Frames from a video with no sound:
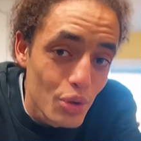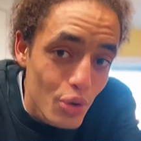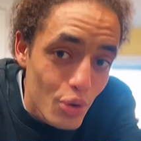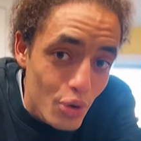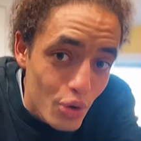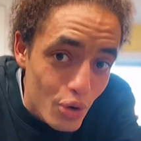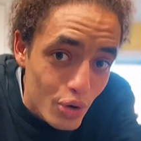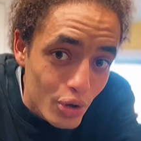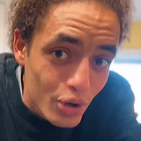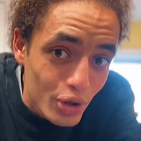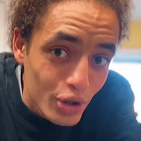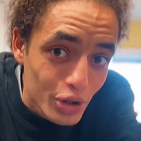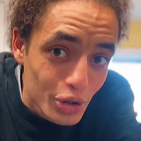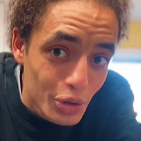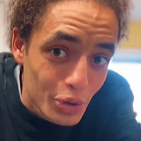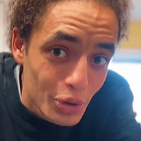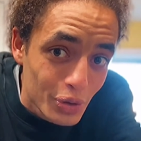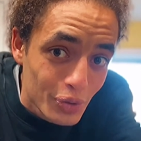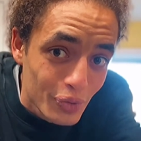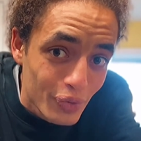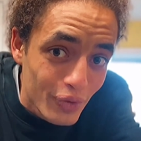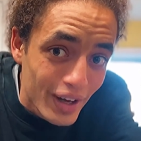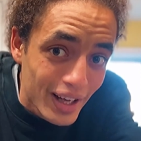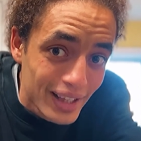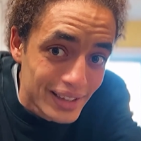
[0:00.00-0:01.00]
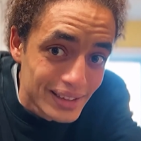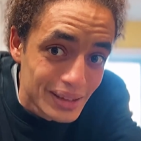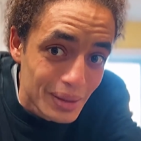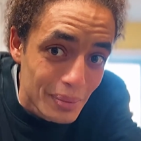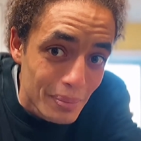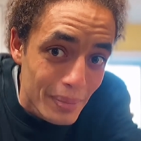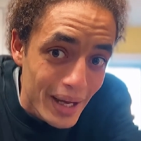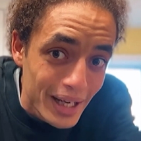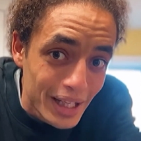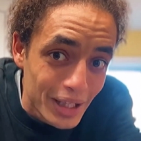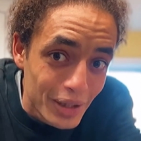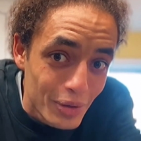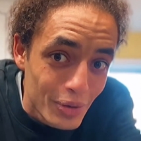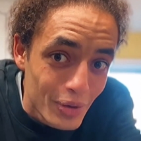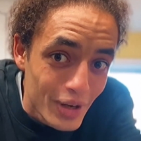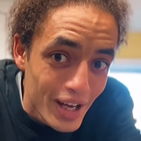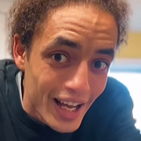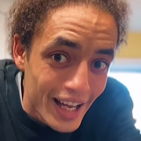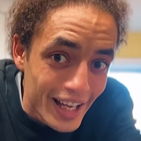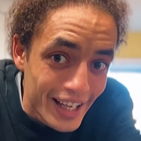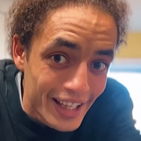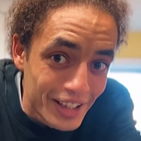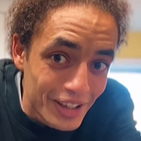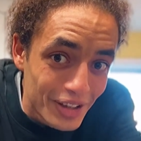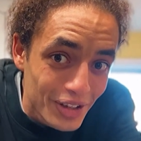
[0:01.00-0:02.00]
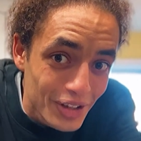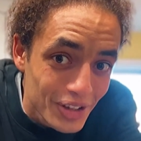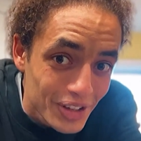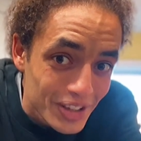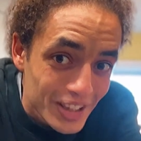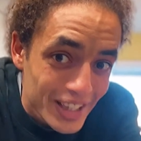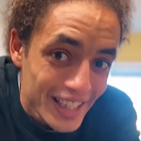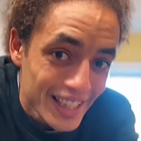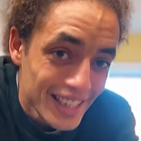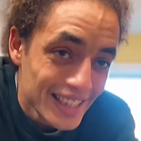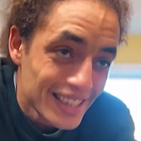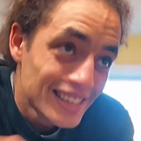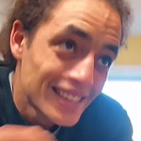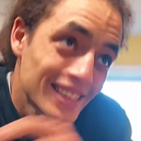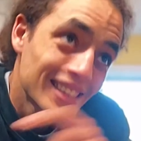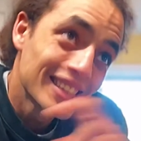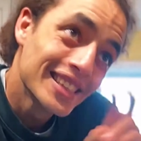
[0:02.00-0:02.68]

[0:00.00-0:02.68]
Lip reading: or you could find somebody who got in early,